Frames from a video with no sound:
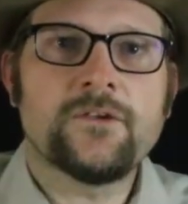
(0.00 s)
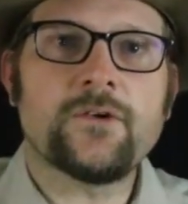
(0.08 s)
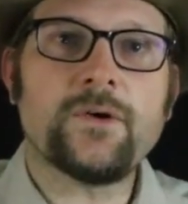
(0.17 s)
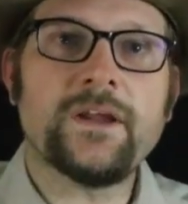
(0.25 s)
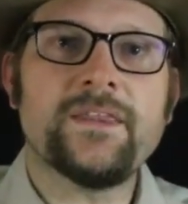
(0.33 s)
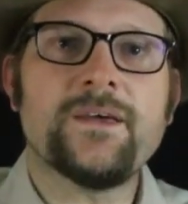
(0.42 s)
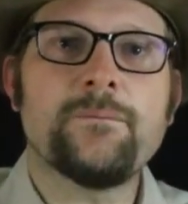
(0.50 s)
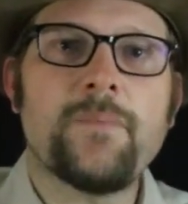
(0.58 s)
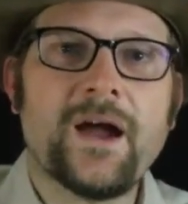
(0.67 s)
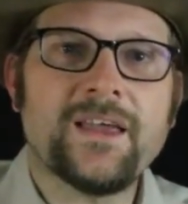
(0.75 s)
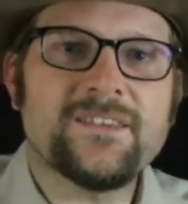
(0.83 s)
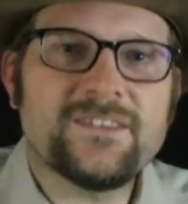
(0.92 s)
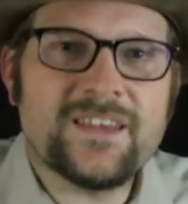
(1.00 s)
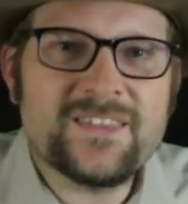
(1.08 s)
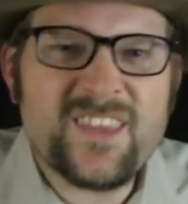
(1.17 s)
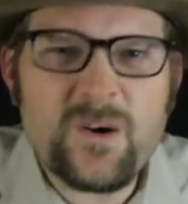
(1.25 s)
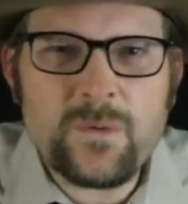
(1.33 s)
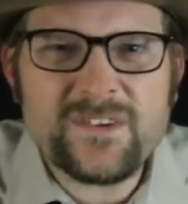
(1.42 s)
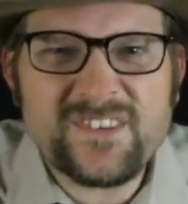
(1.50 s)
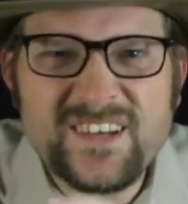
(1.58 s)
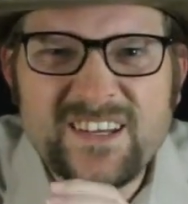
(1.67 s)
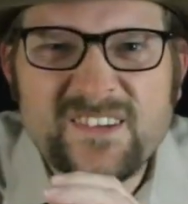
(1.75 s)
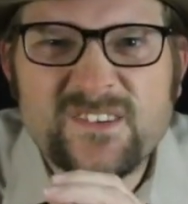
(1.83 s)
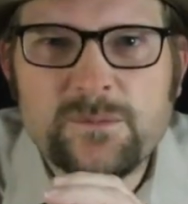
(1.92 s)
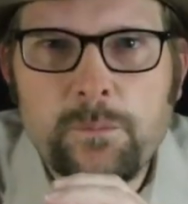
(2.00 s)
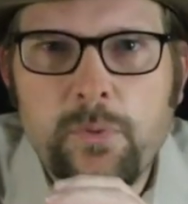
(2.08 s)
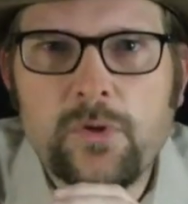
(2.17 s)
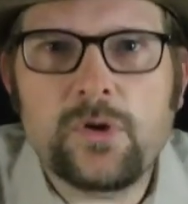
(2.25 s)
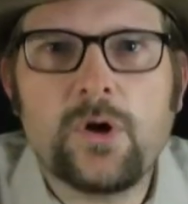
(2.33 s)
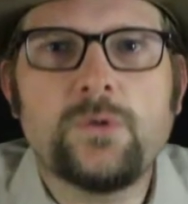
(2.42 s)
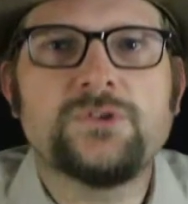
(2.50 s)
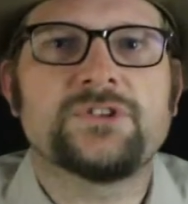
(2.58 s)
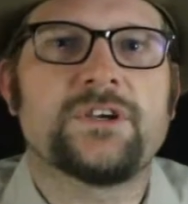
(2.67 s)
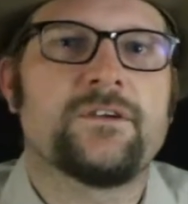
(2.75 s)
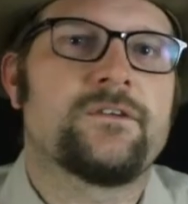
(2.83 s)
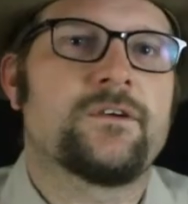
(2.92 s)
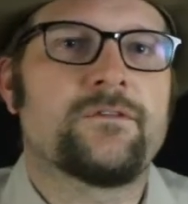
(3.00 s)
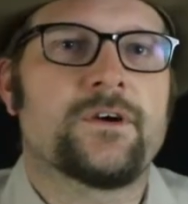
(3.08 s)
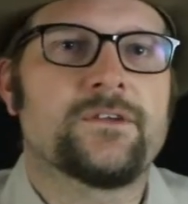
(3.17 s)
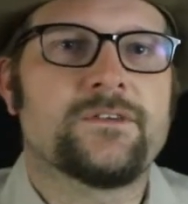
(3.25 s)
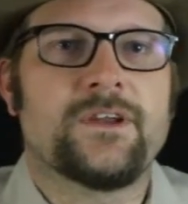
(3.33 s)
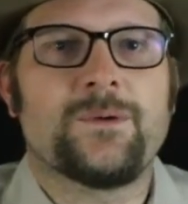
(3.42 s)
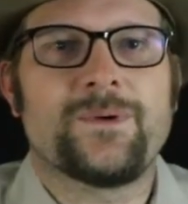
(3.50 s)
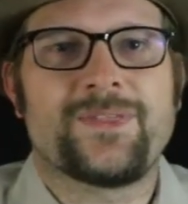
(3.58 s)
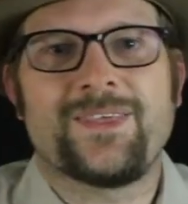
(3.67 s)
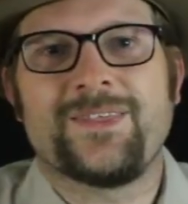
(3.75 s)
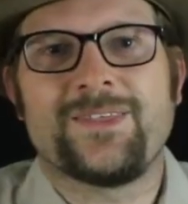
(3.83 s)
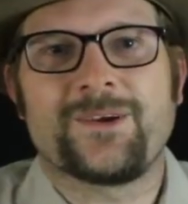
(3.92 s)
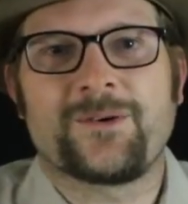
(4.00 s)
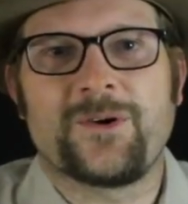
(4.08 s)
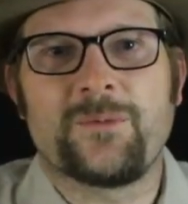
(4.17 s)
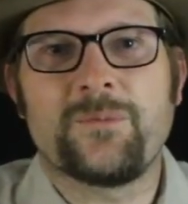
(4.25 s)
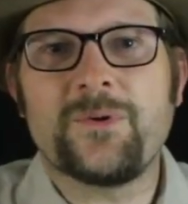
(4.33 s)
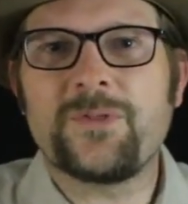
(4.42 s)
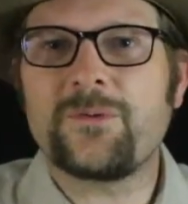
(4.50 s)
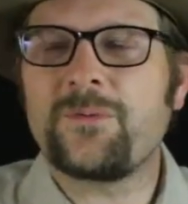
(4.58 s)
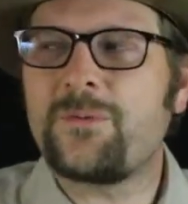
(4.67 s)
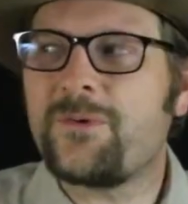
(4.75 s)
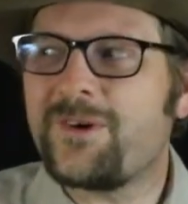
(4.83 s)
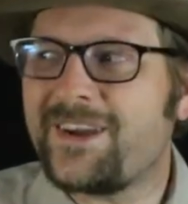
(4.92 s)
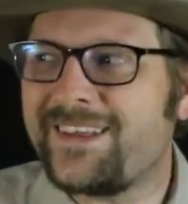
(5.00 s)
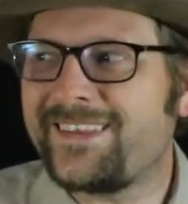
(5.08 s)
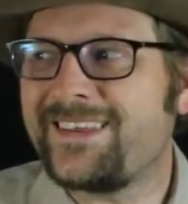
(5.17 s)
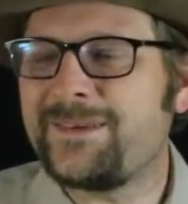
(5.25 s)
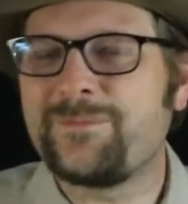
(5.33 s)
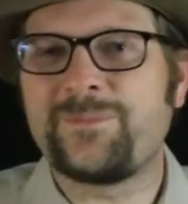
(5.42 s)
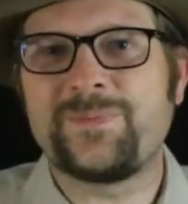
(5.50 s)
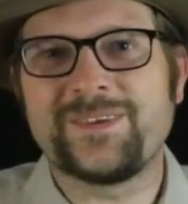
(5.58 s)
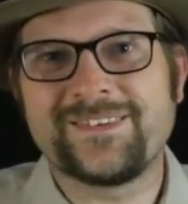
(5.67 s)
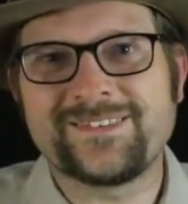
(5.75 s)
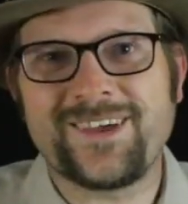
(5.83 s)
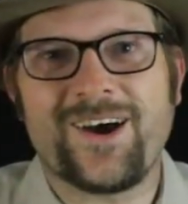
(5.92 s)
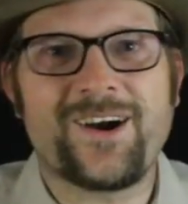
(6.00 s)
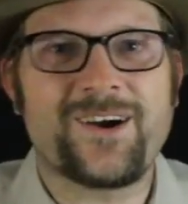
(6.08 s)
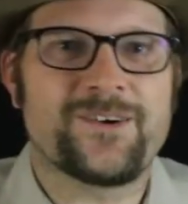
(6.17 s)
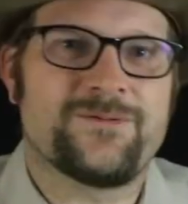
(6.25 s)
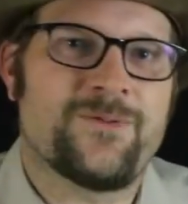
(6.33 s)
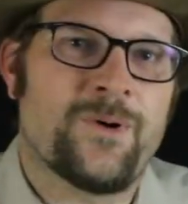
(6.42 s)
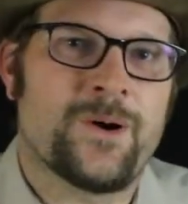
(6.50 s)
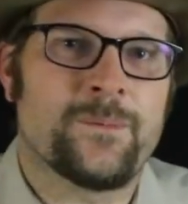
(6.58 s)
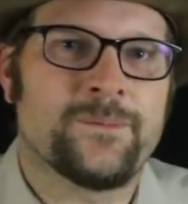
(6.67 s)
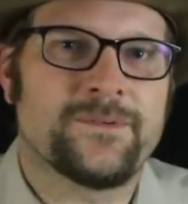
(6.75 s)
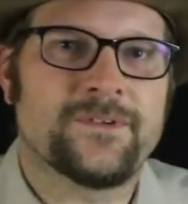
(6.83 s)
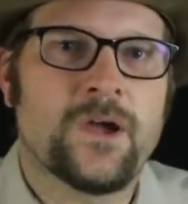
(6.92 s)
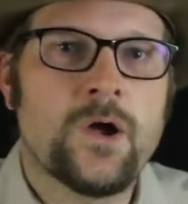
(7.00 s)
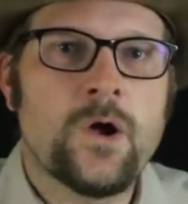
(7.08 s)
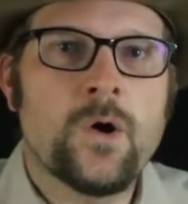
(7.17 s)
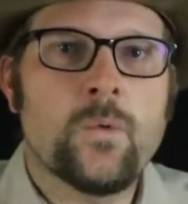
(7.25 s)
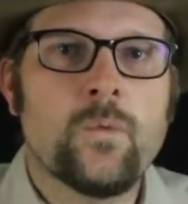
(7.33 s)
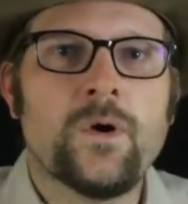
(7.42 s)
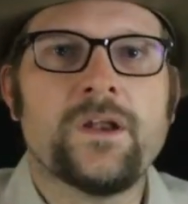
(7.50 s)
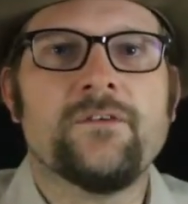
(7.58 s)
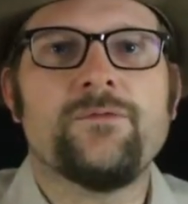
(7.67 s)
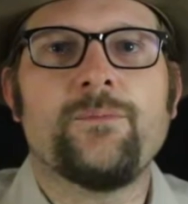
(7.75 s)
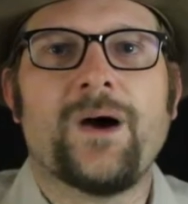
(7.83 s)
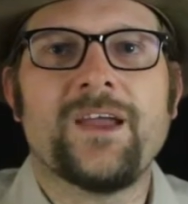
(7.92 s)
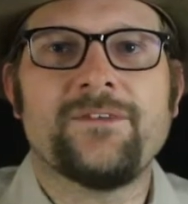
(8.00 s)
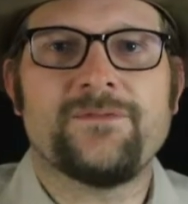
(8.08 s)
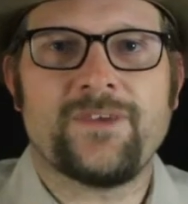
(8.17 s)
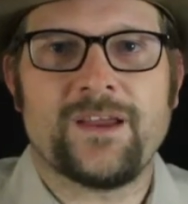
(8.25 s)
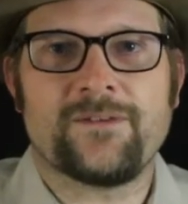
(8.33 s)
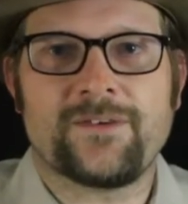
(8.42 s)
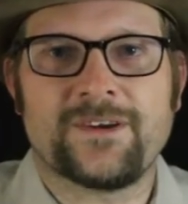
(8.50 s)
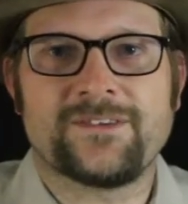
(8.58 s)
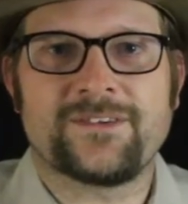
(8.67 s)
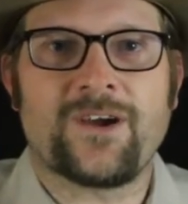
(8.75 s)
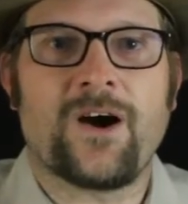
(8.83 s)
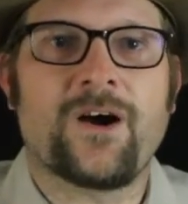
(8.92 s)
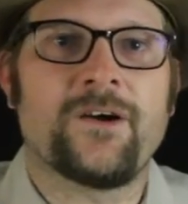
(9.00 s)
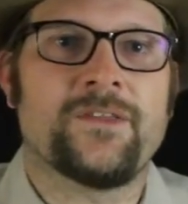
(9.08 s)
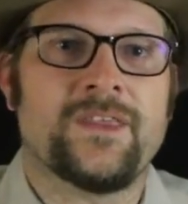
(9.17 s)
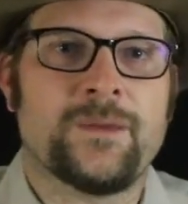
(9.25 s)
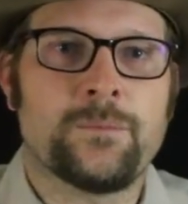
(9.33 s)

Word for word: During the Miocene, there was an explosion of diversity within the group with really bizarre forms. One of my favorites are the